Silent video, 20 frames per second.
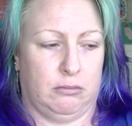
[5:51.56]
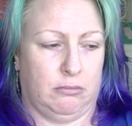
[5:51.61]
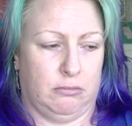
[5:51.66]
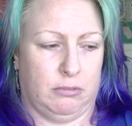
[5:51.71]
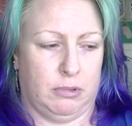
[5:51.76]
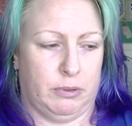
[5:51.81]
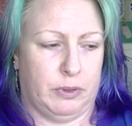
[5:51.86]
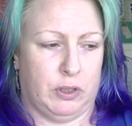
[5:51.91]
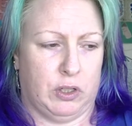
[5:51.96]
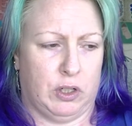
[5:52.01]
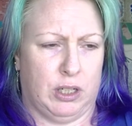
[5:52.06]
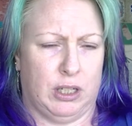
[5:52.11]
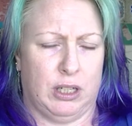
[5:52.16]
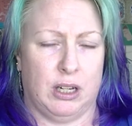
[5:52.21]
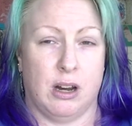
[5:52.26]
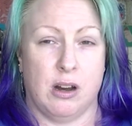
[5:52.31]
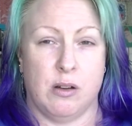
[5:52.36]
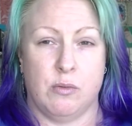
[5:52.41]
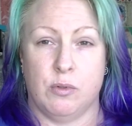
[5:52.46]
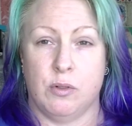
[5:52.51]
it was just
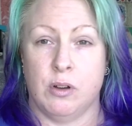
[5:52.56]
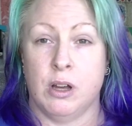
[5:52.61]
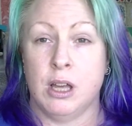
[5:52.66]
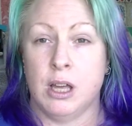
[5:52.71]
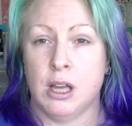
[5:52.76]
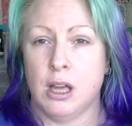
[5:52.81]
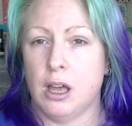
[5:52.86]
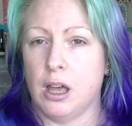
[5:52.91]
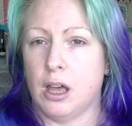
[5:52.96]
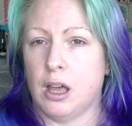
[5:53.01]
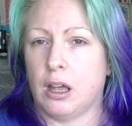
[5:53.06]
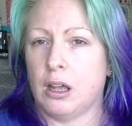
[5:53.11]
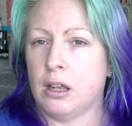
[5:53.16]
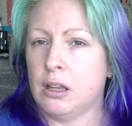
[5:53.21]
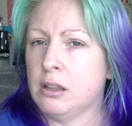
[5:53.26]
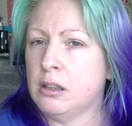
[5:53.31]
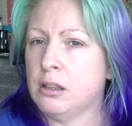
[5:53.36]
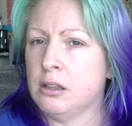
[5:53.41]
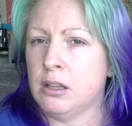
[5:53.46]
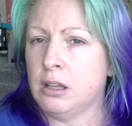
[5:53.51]
terrible.
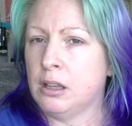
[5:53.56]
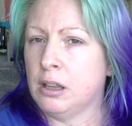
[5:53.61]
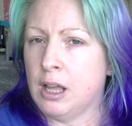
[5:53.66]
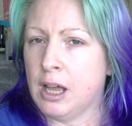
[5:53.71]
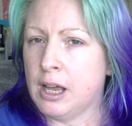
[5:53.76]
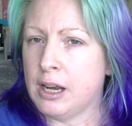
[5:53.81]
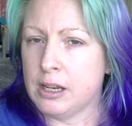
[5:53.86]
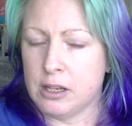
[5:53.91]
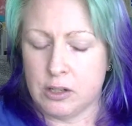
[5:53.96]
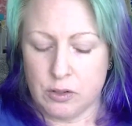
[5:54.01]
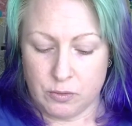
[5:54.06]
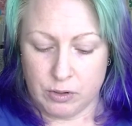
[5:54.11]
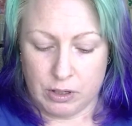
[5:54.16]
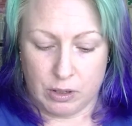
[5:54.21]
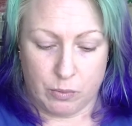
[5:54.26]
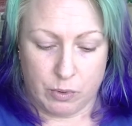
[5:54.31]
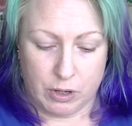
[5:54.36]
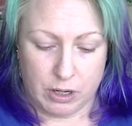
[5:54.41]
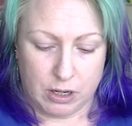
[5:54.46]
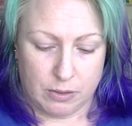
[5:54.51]
And the lighting is
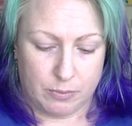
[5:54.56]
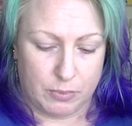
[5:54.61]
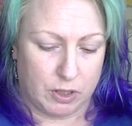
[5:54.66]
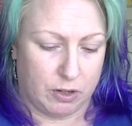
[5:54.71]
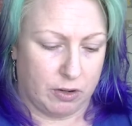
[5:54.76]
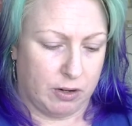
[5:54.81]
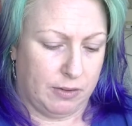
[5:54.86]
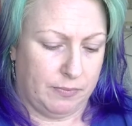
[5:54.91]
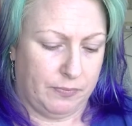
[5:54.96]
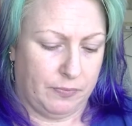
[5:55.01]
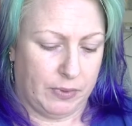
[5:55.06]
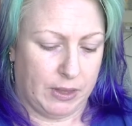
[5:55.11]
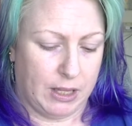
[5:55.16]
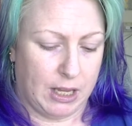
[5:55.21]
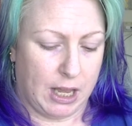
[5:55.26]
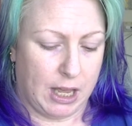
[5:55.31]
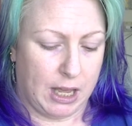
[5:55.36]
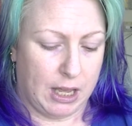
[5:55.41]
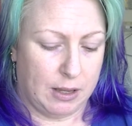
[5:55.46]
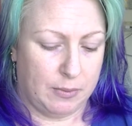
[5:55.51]
really weird, and I'm
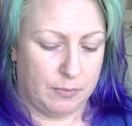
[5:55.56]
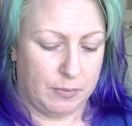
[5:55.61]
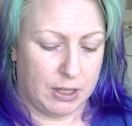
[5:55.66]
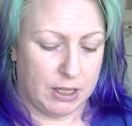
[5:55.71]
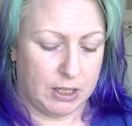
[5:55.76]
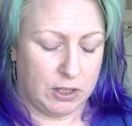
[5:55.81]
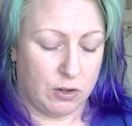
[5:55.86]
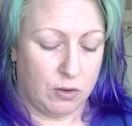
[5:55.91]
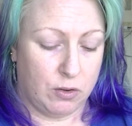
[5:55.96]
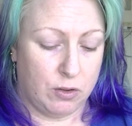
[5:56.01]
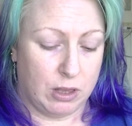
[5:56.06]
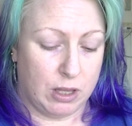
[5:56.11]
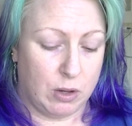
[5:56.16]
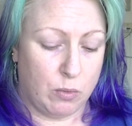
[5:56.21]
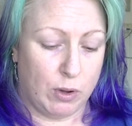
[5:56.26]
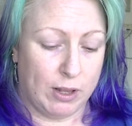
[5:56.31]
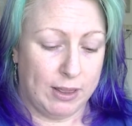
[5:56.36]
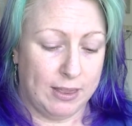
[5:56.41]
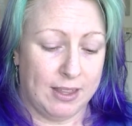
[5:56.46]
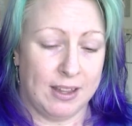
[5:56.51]
sorry. So the
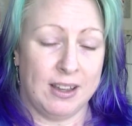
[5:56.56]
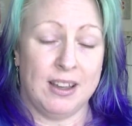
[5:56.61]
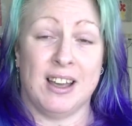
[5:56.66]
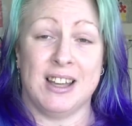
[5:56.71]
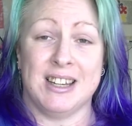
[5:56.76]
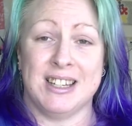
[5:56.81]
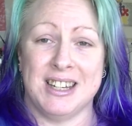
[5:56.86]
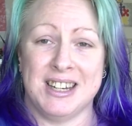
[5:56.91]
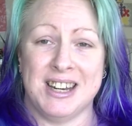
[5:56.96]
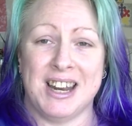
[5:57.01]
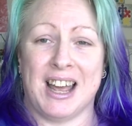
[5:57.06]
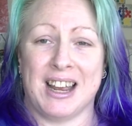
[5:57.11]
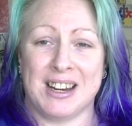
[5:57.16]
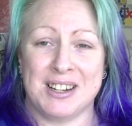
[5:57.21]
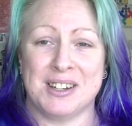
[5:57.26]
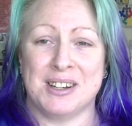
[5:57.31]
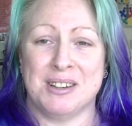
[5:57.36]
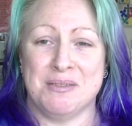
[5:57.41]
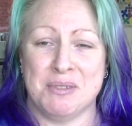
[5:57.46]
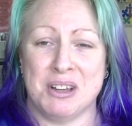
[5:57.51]
one thing I did
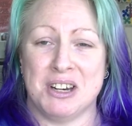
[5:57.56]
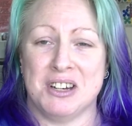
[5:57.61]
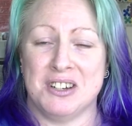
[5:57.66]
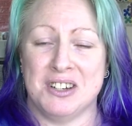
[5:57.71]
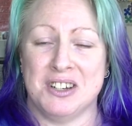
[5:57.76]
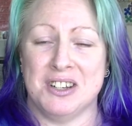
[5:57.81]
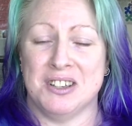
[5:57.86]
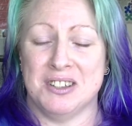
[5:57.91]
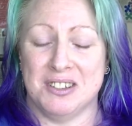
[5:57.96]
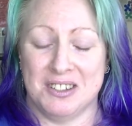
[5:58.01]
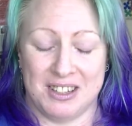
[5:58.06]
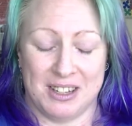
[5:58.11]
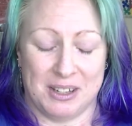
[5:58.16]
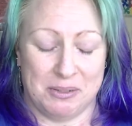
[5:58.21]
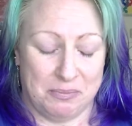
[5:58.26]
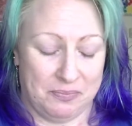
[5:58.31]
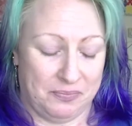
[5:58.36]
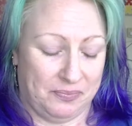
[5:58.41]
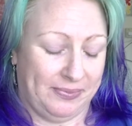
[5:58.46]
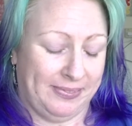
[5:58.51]
actually manage to use
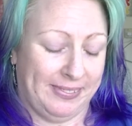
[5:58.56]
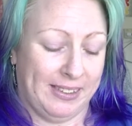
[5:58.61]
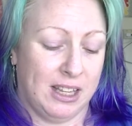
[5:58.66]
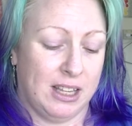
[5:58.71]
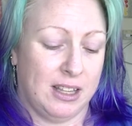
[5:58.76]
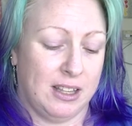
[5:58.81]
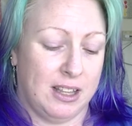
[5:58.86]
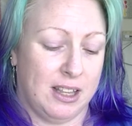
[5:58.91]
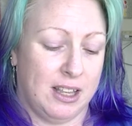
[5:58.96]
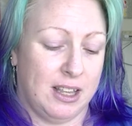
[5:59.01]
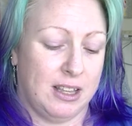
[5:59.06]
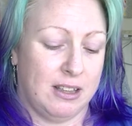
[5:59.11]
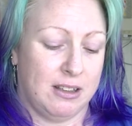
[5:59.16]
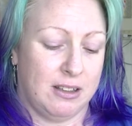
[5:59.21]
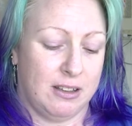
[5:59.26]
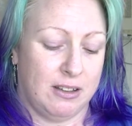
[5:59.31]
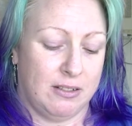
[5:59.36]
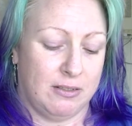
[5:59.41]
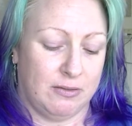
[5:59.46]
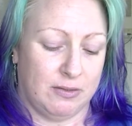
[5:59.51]
up
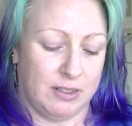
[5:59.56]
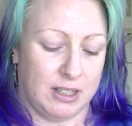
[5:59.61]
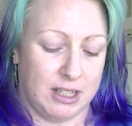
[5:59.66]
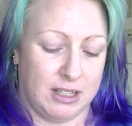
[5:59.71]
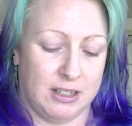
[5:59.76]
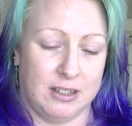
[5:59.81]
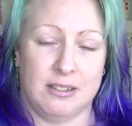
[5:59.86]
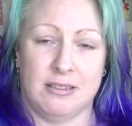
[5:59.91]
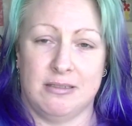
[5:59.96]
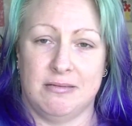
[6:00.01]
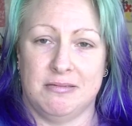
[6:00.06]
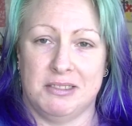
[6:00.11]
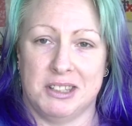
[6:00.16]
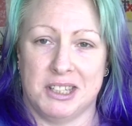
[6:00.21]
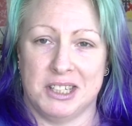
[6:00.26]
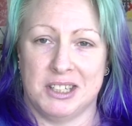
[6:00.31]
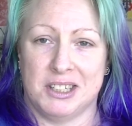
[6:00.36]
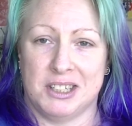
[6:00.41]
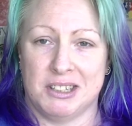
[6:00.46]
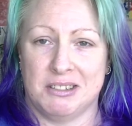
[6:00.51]
this
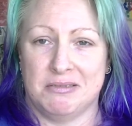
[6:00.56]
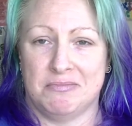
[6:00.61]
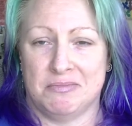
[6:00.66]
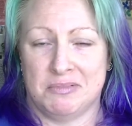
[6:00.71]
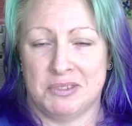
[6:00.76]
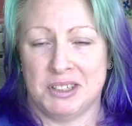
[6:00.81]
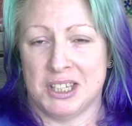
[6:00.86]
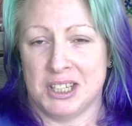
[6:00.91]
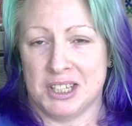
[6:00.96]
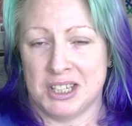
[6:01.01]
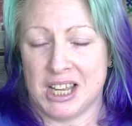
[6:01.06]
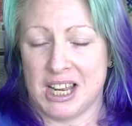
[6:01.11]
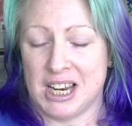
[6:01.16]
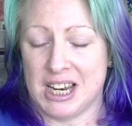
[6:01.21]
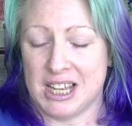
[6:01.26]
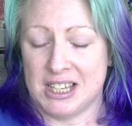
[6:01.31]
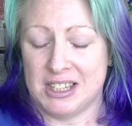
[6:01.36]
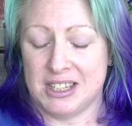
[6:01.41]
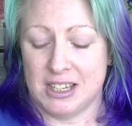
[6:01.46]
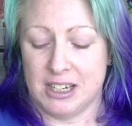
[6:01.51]
since I
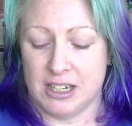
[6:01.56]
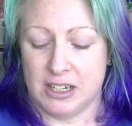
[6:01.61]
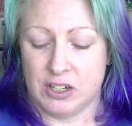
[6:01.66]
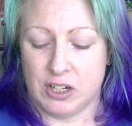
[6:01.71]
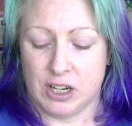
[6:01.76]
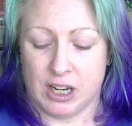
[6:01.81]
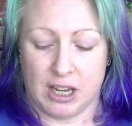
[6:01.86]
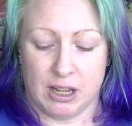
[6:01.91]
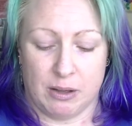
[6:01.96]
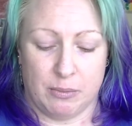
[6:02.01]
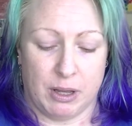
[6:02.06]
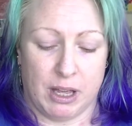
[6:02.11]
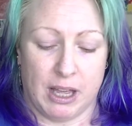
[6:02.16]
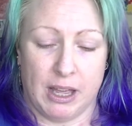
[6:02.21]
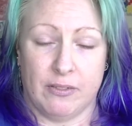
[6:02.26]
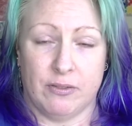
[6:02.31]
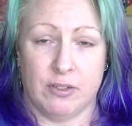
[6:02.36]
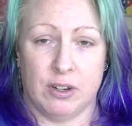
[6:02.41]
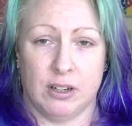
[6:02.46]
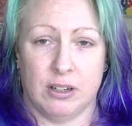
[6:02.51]
last did a checkup, I
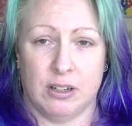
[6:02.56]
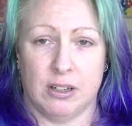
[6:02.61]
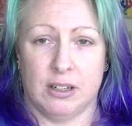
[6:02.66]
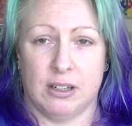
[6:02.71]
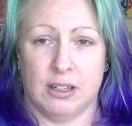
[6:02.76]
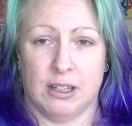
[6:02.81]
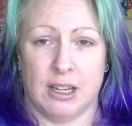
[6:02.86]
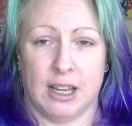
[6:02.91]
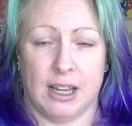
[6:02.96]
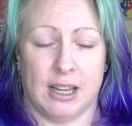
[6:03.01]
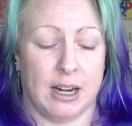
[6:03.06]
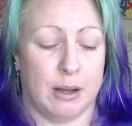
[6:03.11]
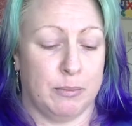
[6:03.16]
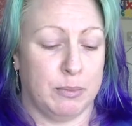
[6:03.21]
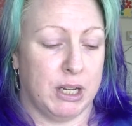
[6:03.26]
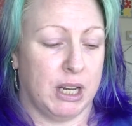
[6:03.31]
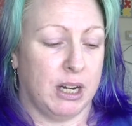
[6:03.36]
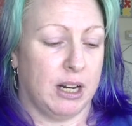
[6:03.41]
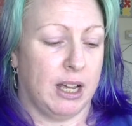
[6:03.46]
haven't, like an update, I